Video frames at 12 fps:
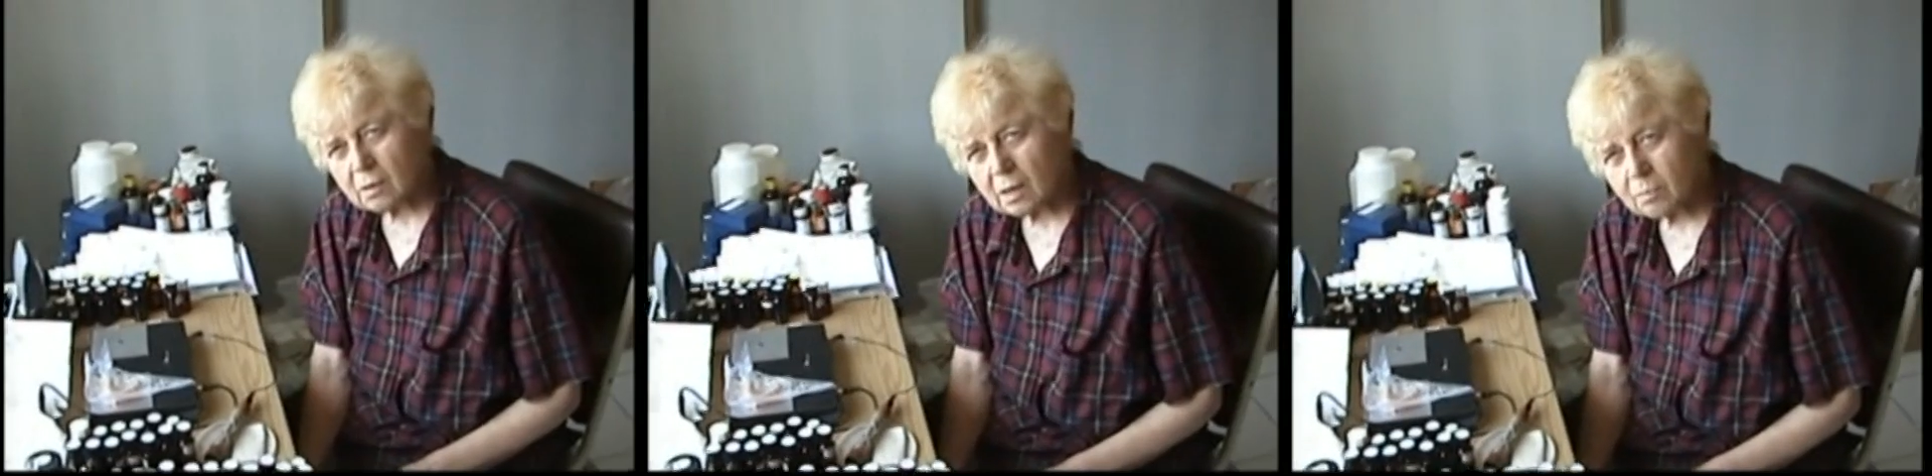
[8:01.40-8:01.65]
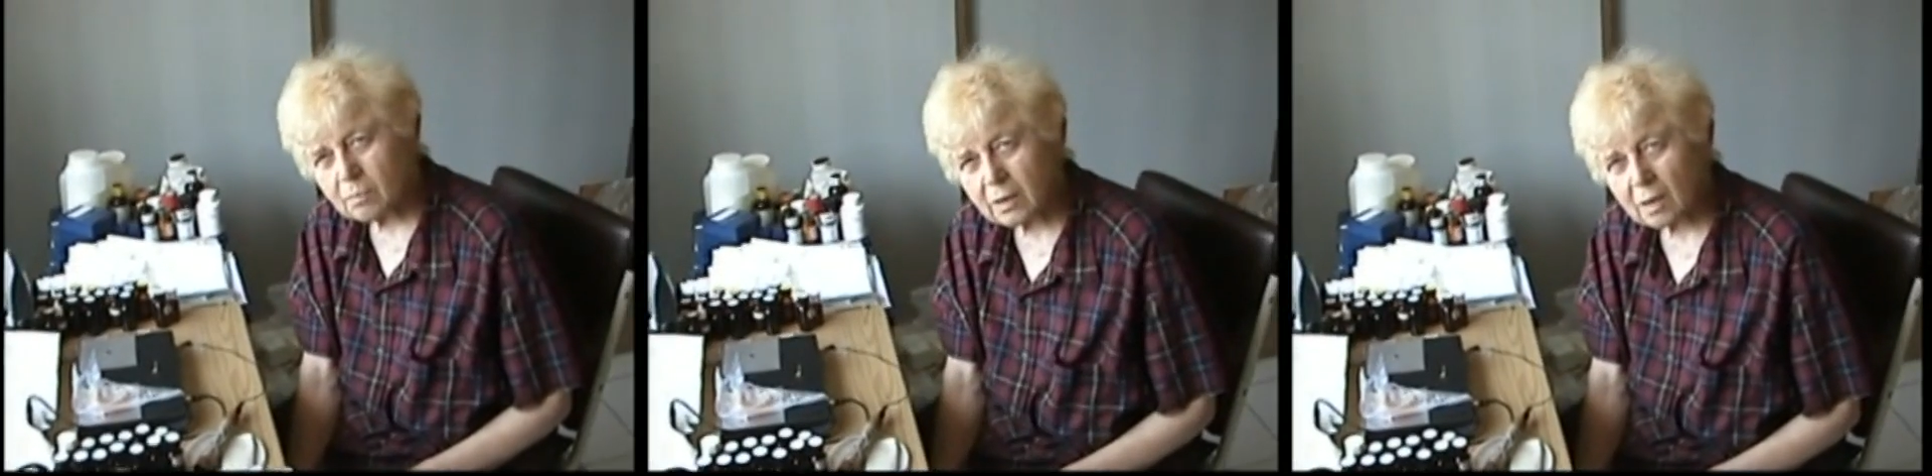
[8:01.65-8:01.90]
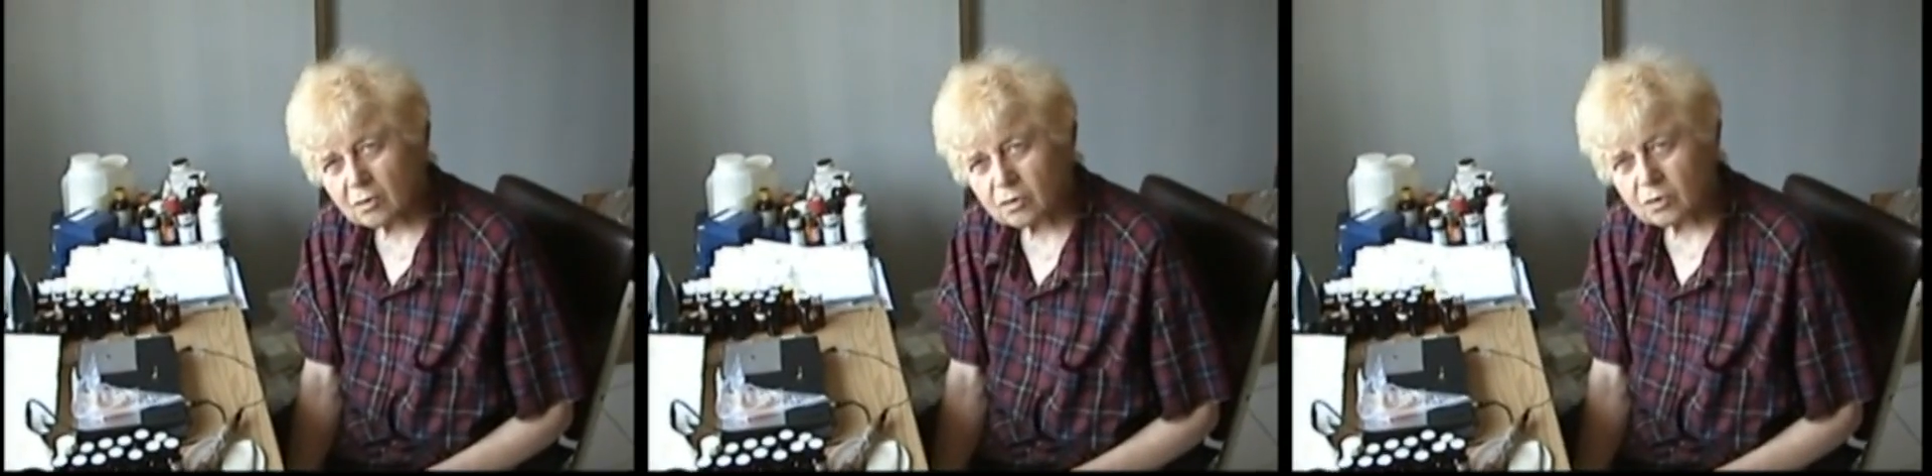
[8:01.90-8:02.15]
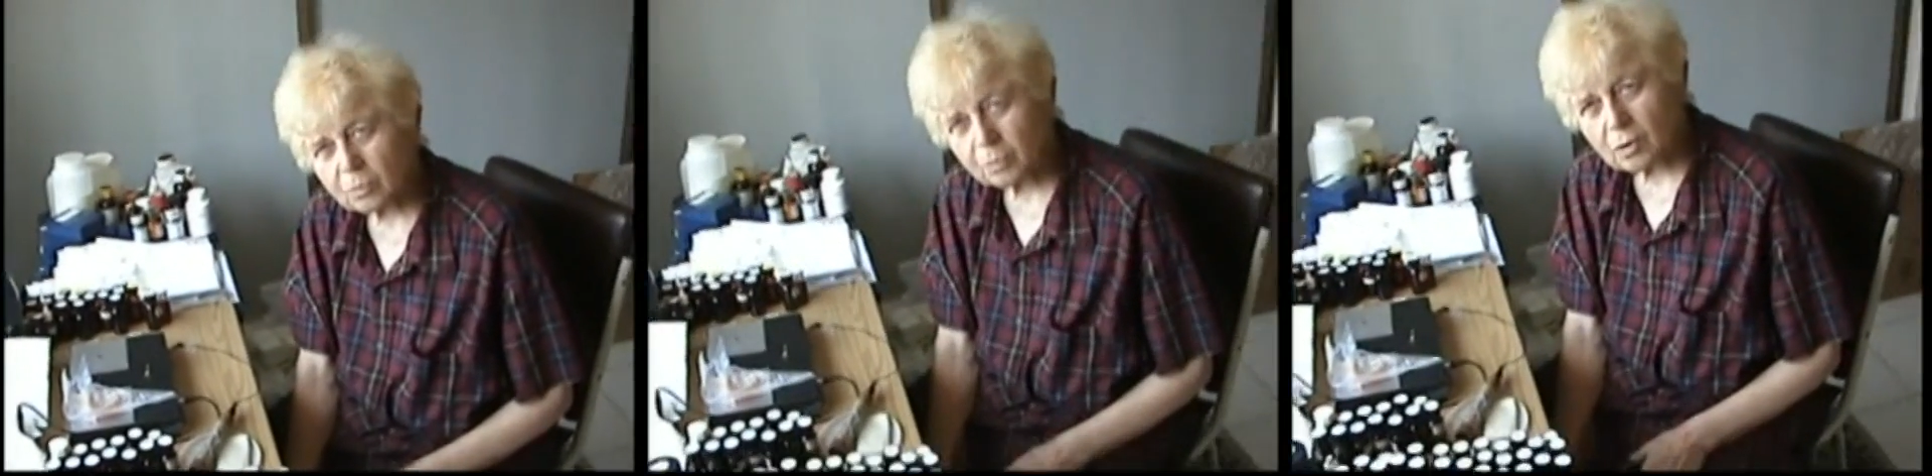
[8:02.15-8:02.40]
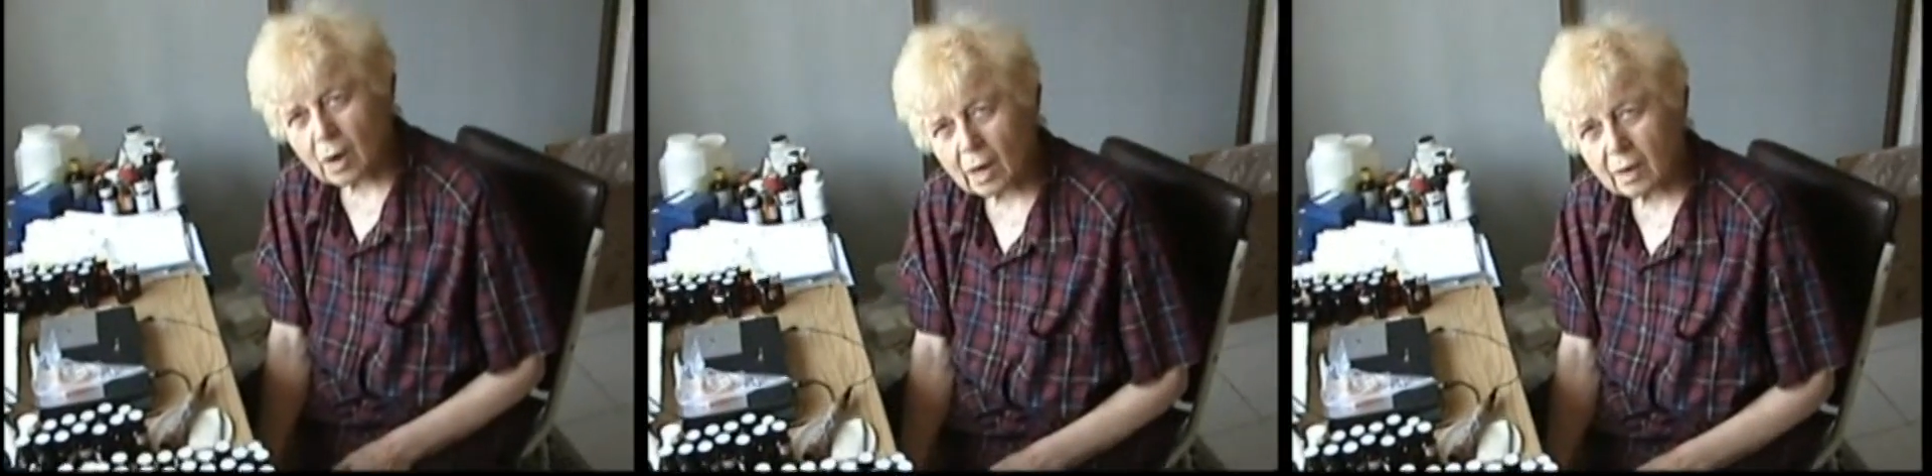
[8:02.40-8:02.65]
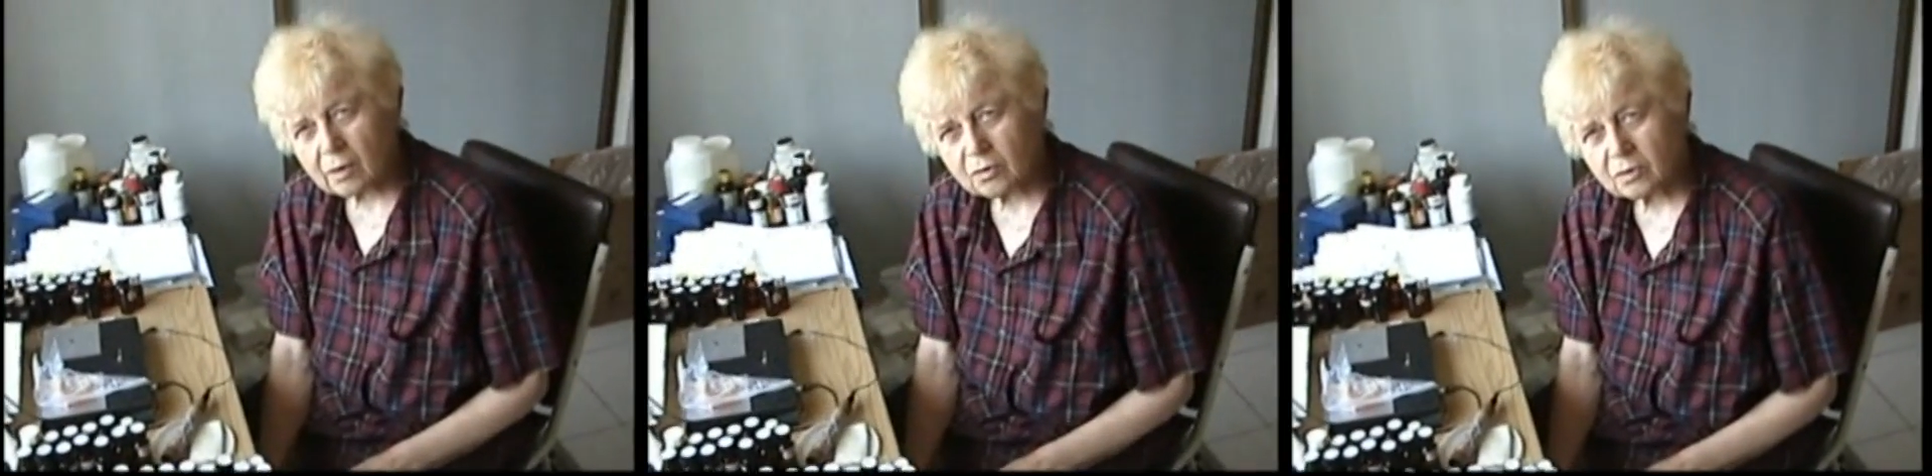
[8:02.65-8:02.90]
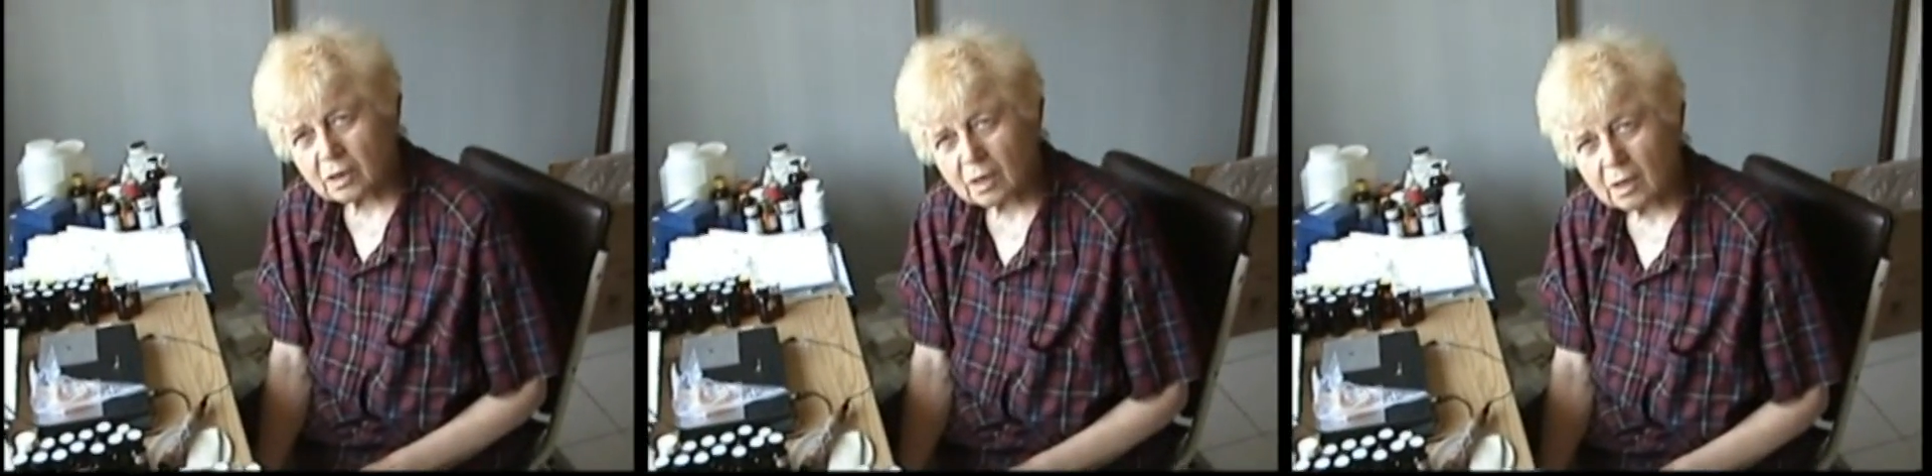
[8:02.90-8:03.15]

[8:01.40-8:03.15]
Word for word: then be a surprise